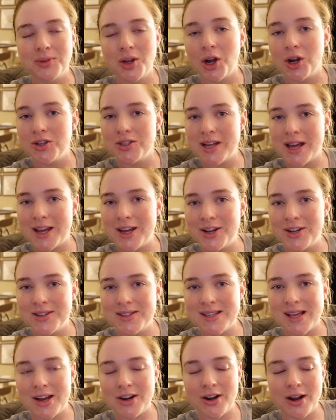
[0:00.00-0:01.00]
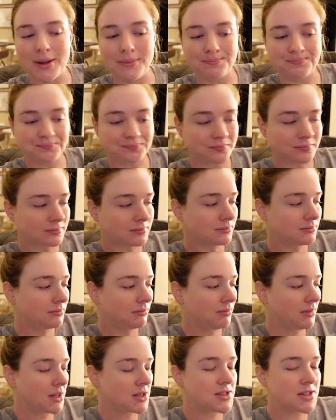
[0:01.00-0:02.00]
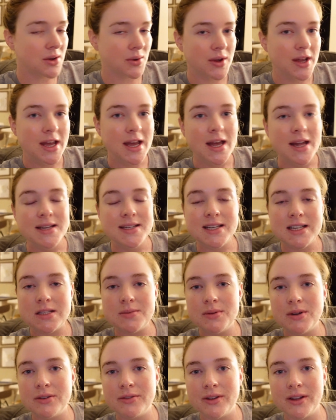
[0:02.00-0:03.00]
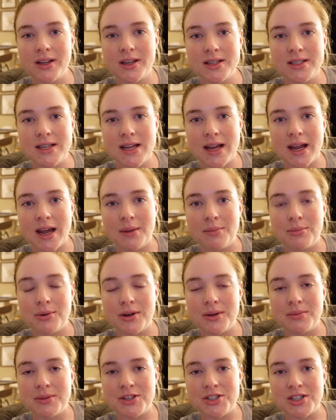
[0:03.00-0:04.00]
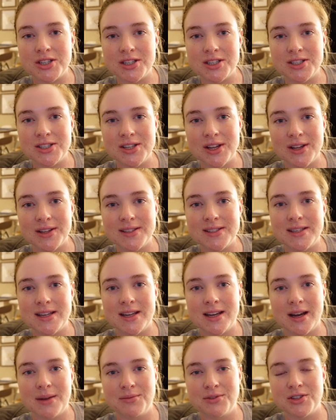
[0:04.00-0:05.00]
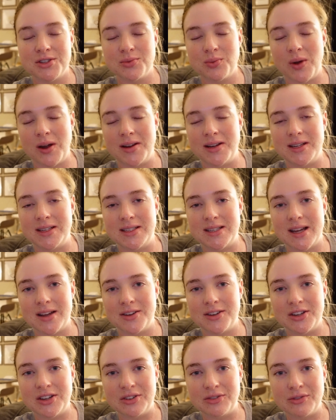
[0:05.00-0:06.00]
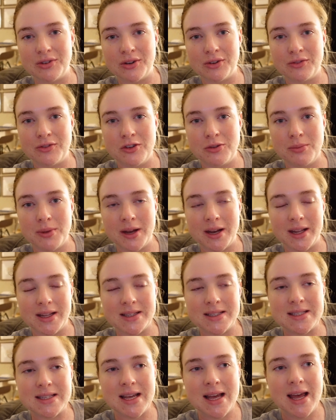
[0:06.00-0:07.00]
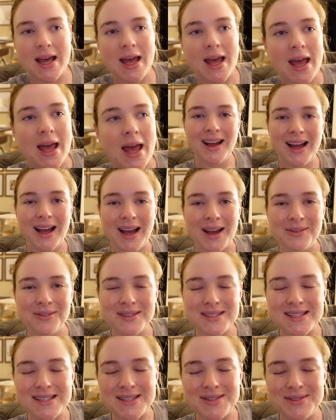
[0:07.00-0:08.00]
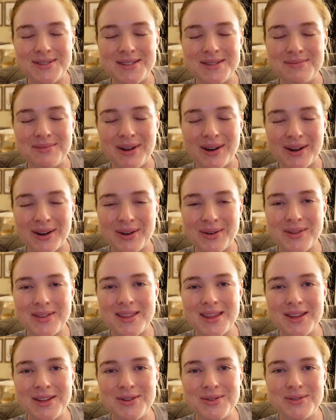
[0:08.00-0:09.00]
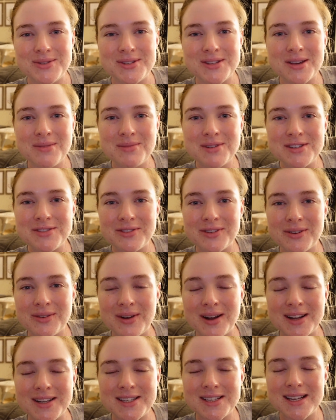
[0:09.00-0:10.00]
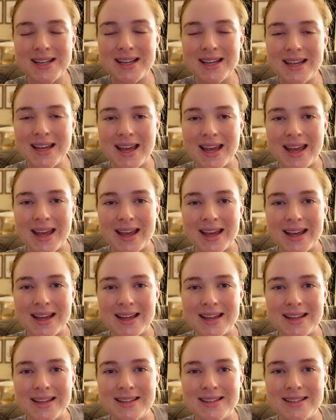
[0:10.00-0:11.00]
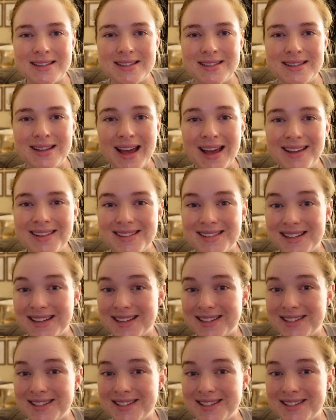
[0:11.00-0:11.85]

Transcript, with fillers: our day on Saturday. So today's been a really good day. I'm pretty much exhausted. I'm just winding down here for a few minutes. I will see you tomorrow. Thank you so much for watching, and yeah, see you